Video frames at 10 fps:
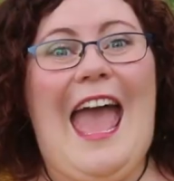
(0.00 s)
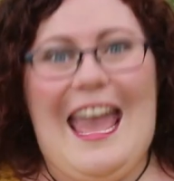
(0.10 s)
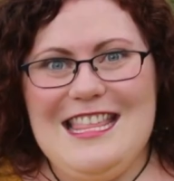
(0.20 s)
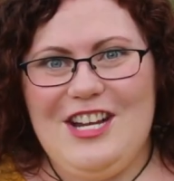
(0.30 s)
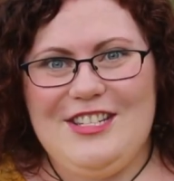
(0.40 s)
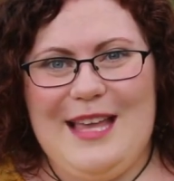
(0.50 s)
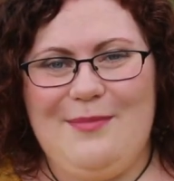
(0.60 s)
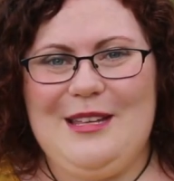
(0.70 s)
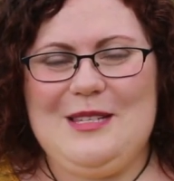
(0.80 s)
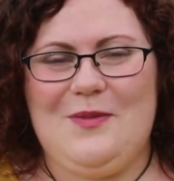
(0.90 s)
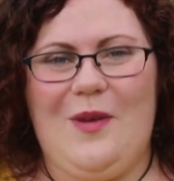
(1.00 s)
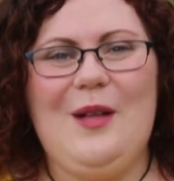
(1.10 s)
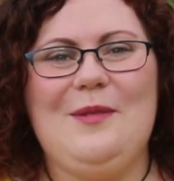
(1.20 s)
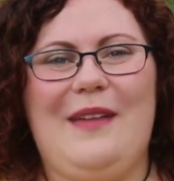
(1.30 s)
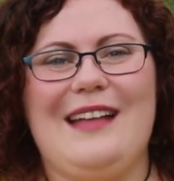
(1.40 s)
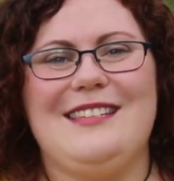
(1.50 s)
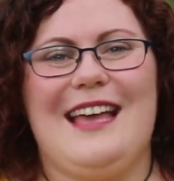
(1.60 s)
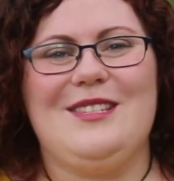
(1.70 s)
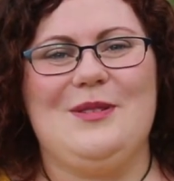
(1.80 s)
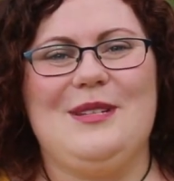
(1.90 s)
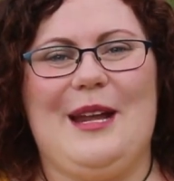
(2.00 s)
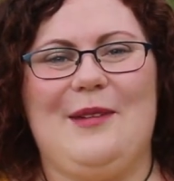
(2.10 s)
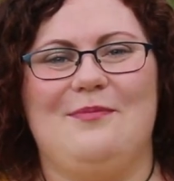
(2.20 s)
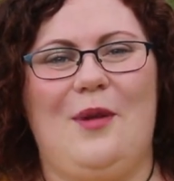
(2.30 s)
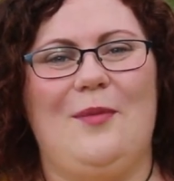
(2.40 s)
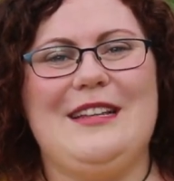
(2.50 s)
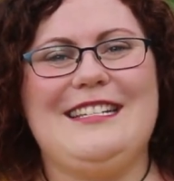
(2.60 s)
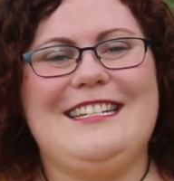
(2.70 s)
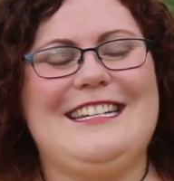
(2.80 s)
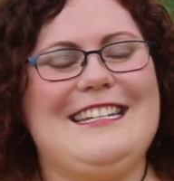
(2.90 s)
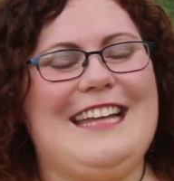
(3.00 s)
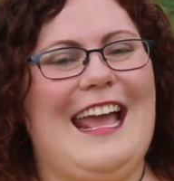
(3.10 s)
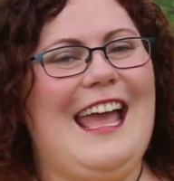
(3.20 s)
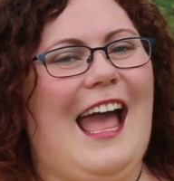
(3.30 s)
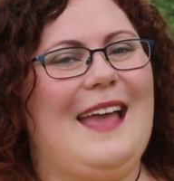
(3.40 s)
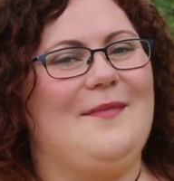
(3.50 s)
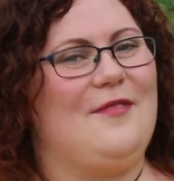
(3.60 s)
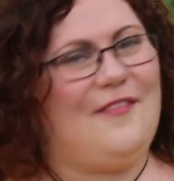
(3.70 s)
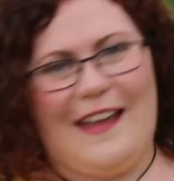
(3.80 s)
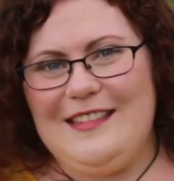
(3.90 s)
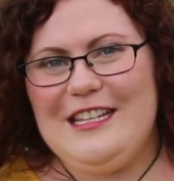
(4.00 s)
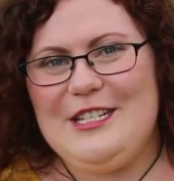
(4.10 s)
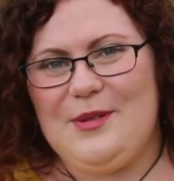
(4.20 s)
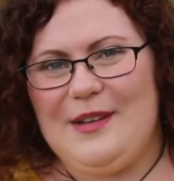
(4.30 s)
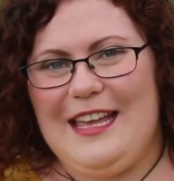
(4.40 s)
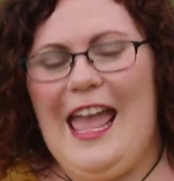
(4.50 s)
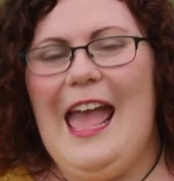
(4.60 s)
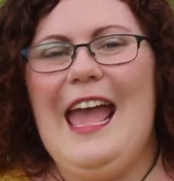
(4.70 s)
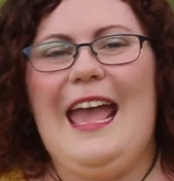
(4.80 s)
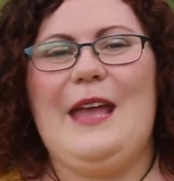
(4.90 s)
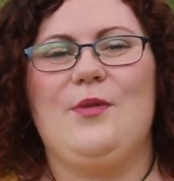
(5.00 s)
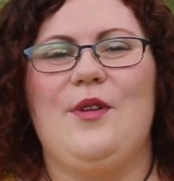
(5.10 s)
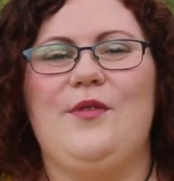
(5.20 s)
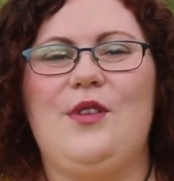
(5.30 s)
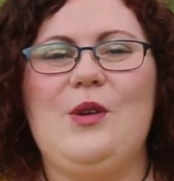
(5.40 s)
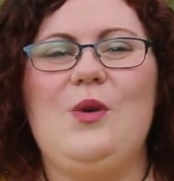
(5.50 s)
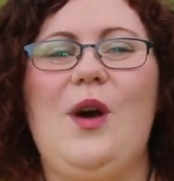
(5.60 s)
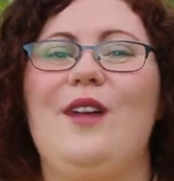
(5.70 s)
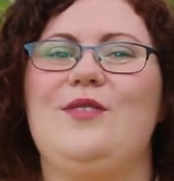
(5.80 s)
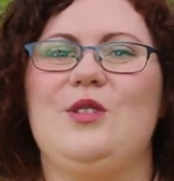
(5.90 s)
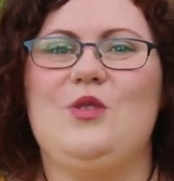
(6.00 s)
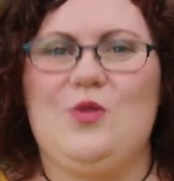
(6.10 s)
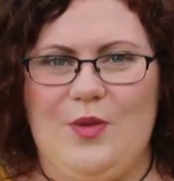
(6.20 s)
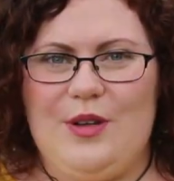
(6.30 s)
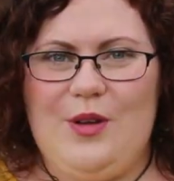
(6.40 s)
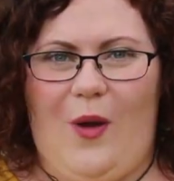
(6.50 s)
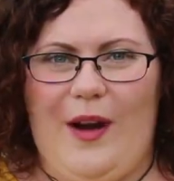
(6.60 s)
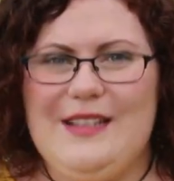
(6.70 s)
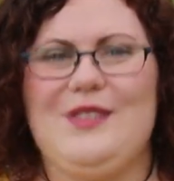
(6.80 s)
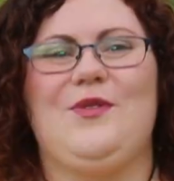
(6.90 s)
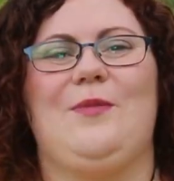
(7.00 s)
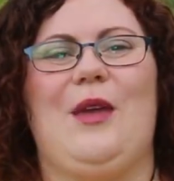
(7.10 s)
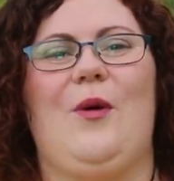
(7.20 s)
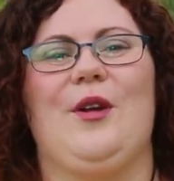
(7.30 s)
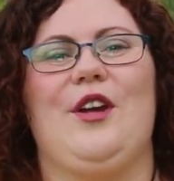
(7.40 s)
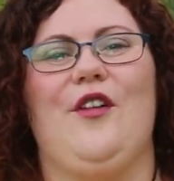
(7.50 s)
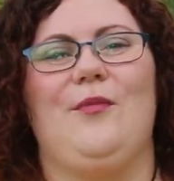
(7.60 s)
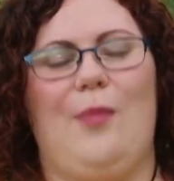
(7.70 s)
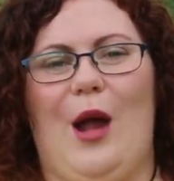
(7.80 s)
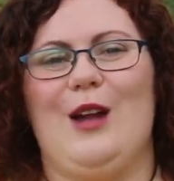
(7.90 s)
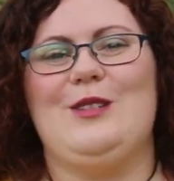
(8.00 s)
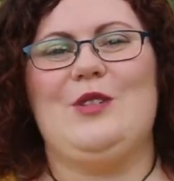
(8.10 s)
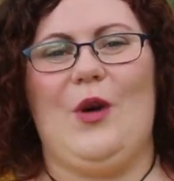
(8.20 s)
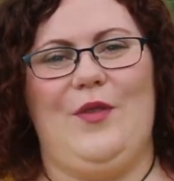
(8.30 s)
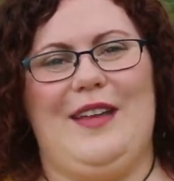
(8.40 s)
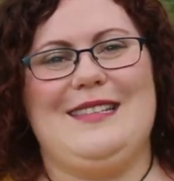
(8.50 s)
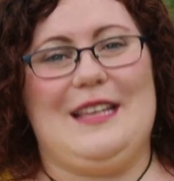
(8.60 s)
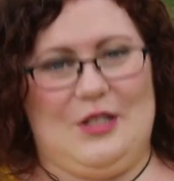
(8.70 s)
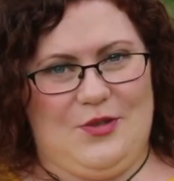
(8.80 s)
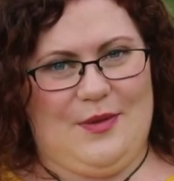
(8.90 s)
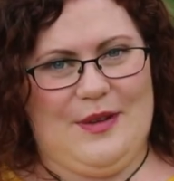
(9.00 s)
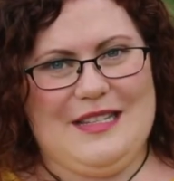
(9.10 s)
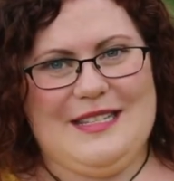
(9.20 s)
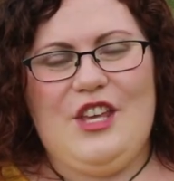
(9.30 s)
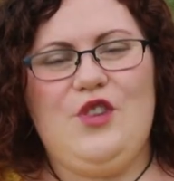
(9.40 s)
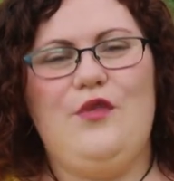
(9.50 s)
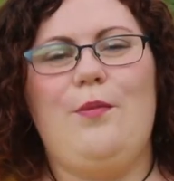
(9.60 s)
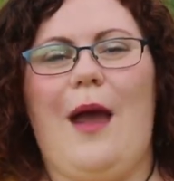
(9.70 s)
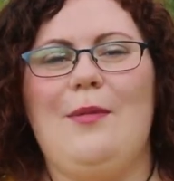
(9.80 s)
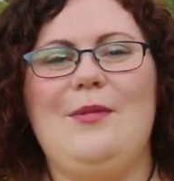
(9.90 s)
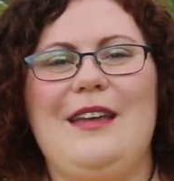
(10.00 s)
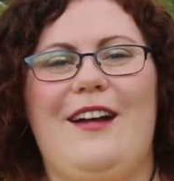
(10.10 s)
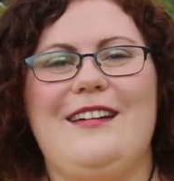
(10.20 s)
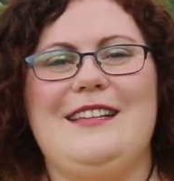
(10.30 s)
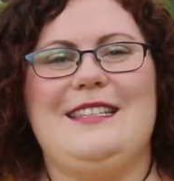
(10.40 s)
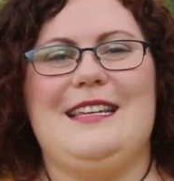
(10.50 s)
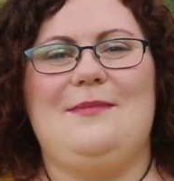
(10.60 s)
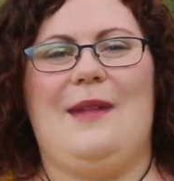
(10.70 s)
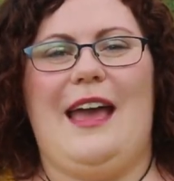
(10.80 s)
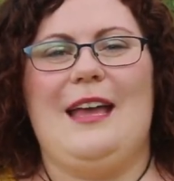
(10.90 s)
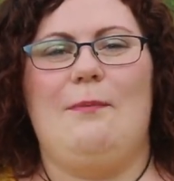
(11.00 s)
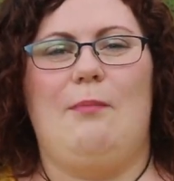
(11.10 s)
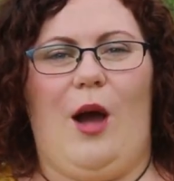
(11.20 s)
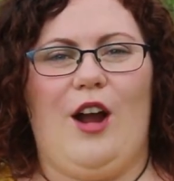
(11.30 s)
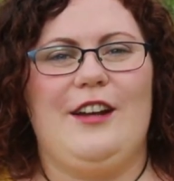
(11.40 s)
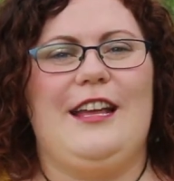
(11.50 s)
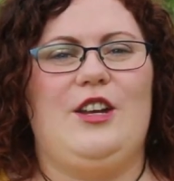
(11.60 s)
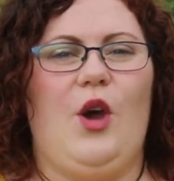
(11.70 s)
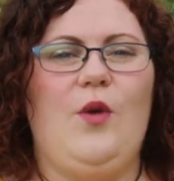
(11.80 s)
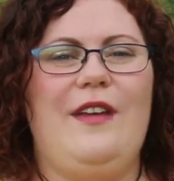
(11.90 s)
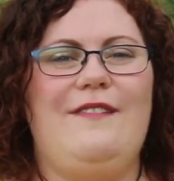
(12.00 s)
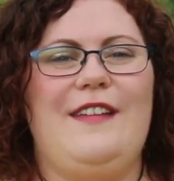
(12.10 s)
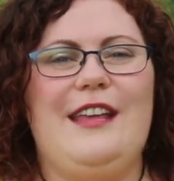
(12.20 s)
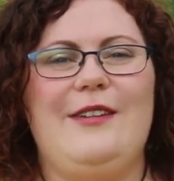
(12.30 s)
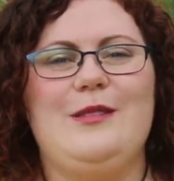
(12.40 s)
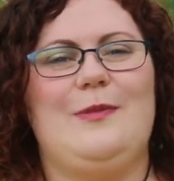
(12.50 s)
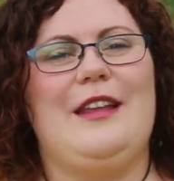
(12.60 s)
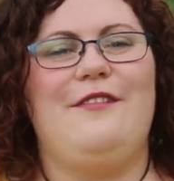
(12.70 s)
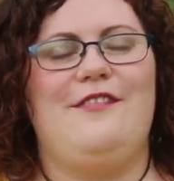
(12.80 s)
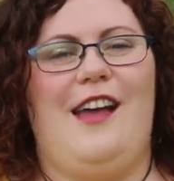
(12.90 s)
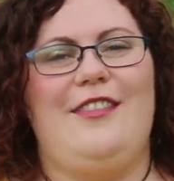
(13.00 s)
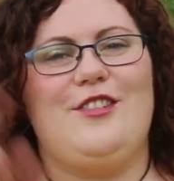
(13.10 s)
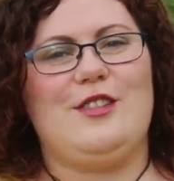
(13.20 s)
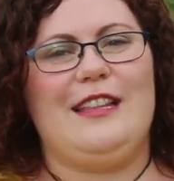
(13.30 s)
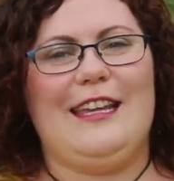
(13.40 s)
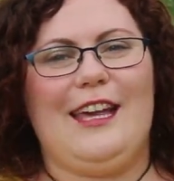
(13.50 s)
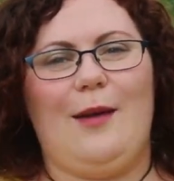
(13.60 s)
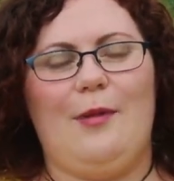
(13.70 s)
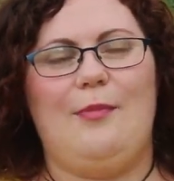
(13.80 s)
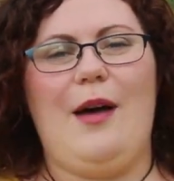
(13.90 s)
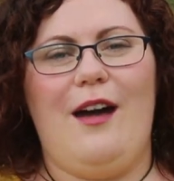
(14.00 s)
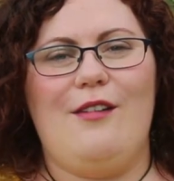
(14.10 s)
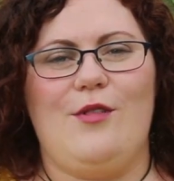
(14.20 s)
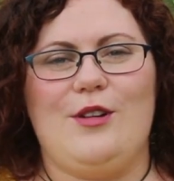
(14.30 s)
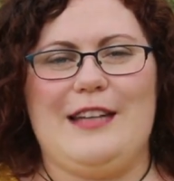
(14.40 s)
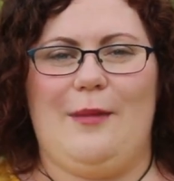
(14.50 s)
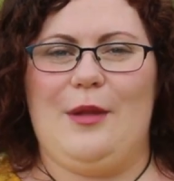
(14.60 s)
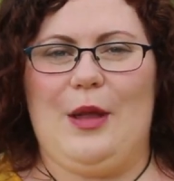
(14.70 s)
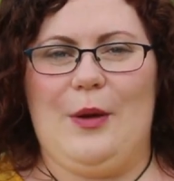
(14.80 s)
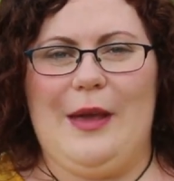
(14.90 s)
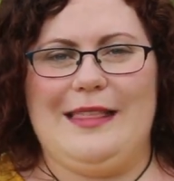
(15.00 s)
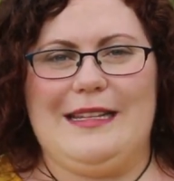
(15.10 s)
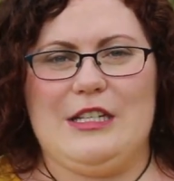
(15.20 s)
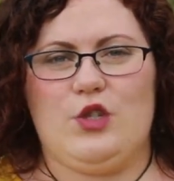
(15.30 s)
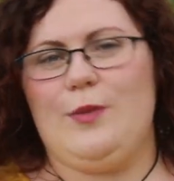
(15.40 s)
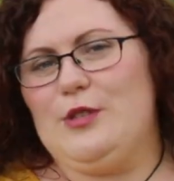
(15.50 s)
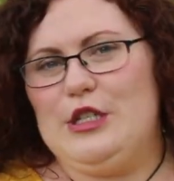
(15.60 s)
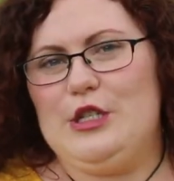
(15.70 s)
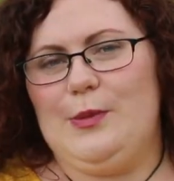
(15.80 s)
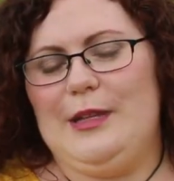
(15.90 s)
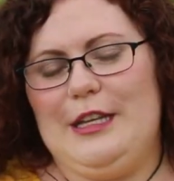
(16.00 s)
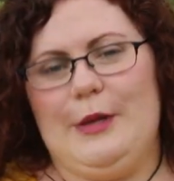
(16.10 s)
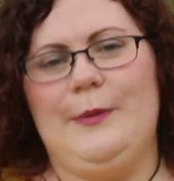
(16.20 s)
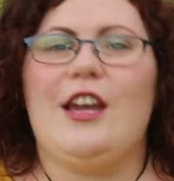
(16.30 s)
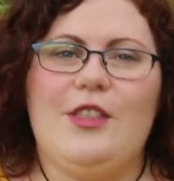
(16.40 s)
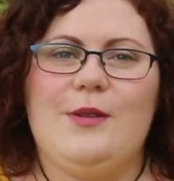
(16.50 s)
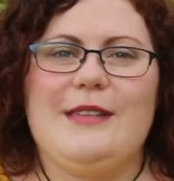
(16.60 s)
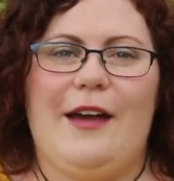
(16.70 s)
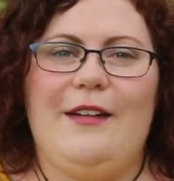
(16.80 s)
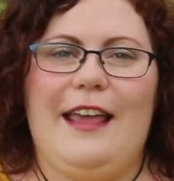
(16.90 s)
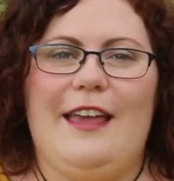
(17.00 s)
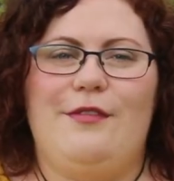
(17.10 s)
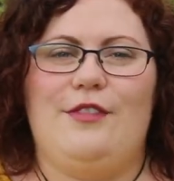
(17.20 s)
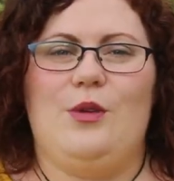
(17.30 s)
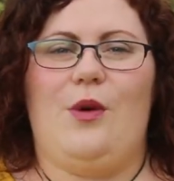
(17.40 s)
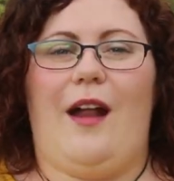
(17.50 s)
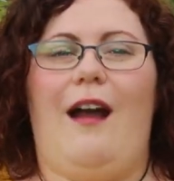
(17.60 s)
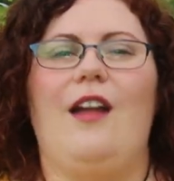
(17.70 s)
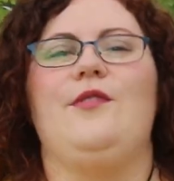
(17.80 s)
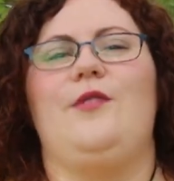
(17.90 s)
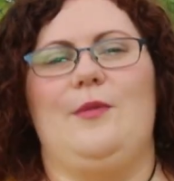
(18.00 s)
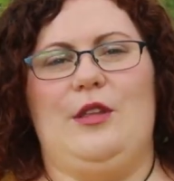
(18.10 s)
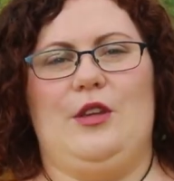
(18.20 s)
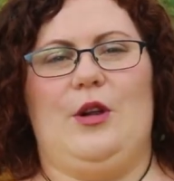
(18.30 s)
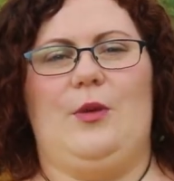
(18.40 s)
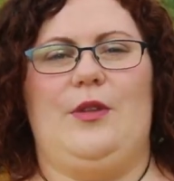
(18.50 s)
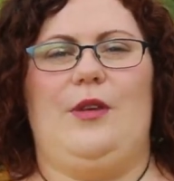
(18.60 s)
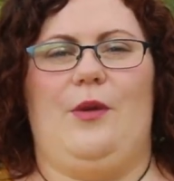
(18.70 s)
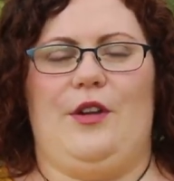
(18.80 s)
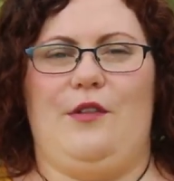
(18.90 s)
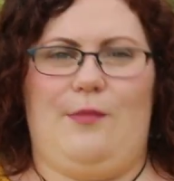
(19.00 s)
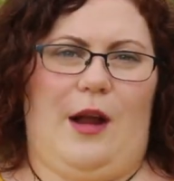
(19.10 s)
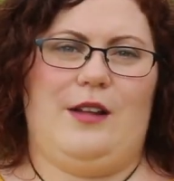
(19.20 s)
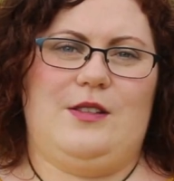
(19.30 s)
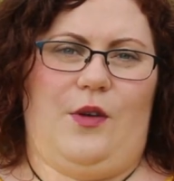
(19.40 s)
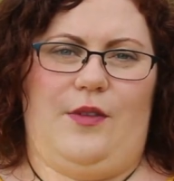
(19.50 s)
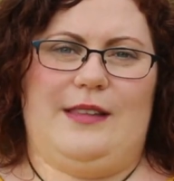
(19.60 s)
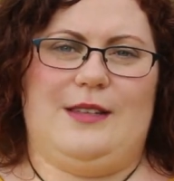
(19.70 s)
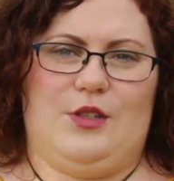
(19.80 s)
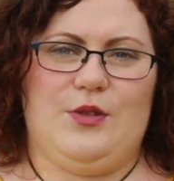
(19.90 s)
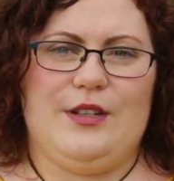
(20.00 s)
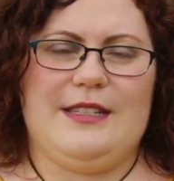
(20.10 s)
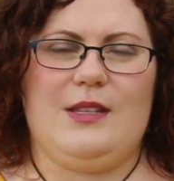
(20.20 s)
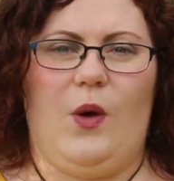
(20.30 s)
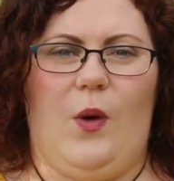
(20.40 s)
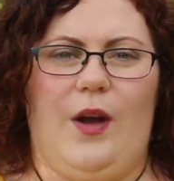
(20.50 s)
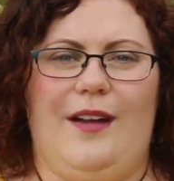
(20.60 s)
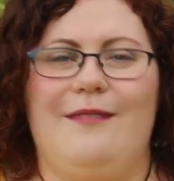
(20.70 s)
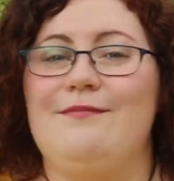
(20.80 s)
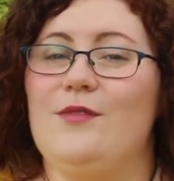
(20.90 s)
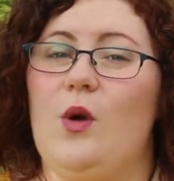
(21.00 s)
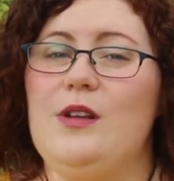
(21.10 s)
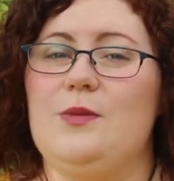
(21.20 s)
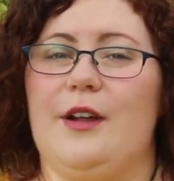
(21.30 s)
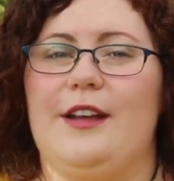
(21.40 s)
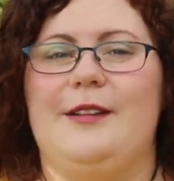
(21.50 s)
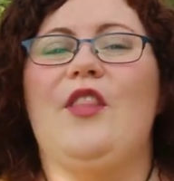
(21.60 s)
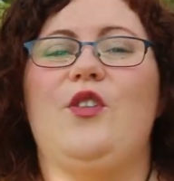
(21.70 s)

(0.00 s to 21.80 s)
Hey there, saplings. Welcome back to Esoteric Moment. Today I am finally doing a review of the Druid course from the Order of Bards, Ovates, and Druids. You've probably already seen my Bard and Ovate videos, but if not, there's a link up above or down below in the description doobly-doo. Check those out if you are unfamiliar with the Order of Bards, Ovates, and Druids, or coursework.